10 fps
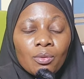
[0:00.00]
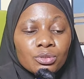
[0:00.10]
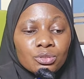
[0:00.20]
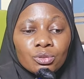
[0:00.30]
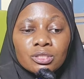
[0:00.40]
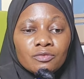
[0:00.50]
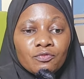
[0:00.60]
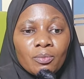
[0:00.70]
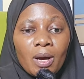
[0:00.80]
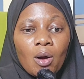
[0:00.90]
gotten
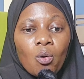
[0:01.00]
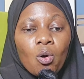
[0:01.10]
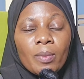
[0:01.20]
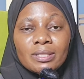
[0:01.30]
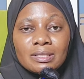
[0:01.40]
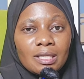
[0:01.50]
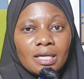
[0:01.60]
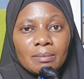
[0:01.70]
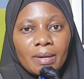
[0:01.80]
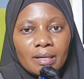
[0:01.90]
from her home and
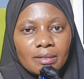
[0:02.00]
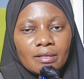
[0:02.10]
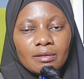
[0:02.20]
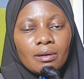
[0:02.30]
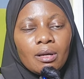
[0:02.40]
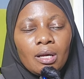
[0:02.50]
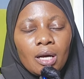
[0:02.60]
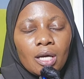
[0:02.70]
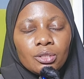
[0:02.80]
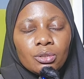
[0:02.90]
taken by another,
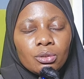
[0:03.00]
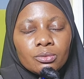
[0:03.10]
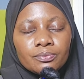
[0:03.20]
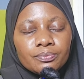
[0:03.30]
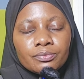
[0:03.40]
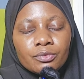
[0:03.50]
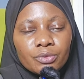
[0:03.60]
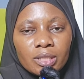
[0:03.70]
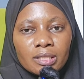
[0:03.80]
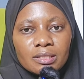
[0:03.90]

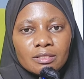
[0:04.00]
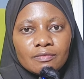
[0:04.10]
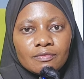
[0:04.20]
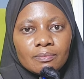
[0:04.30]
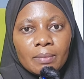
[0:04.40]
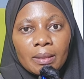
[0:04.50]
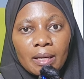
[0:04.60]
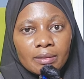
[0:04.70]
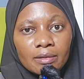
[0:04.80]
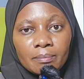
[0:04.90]
relative, by
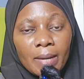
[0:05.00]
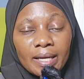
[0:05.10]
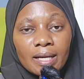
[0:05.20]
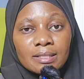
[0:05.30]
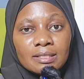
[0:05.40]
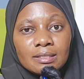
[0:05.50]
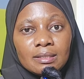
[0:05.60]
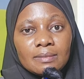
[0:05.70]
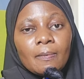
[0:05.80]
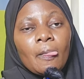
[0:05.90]
another, my
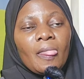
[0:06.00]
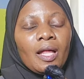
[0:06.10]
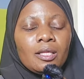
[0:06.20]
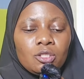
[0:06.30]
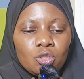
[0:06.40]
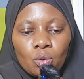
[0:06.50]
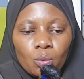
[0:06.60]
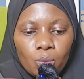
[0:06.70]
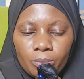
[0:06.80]
auntie. So